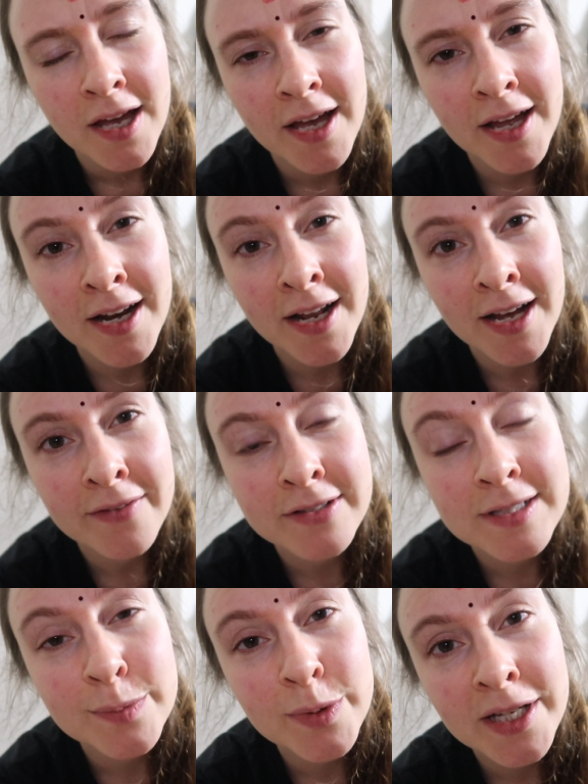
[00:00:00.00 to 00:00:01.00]
And I have a
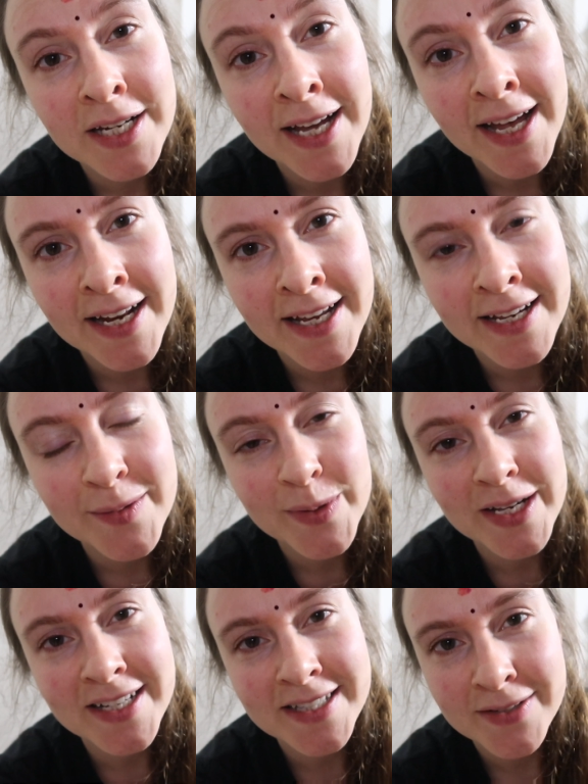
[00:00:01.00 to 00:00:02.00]
splitting headache
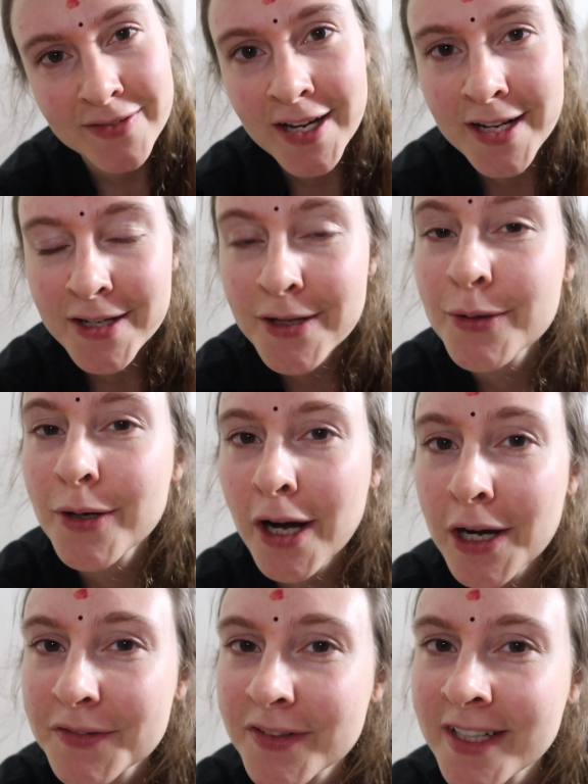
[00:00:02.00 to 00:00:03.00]
because I've had no
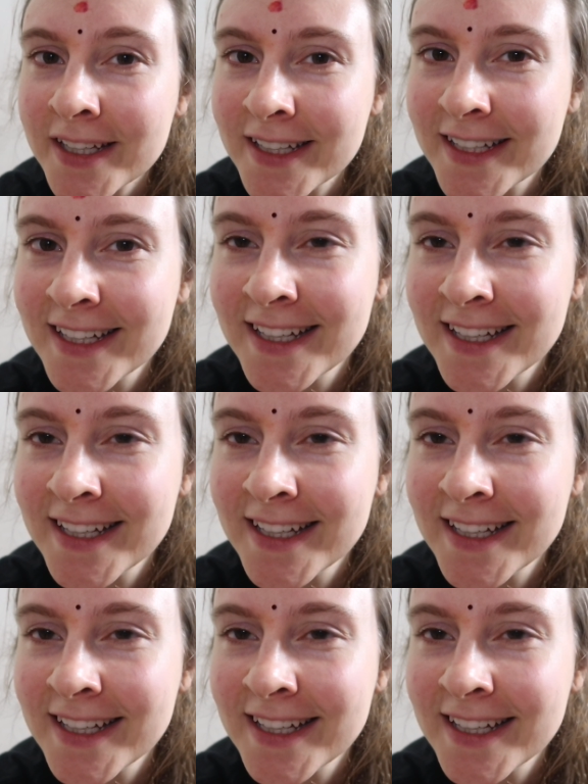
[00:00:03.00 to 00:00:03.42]
coffee.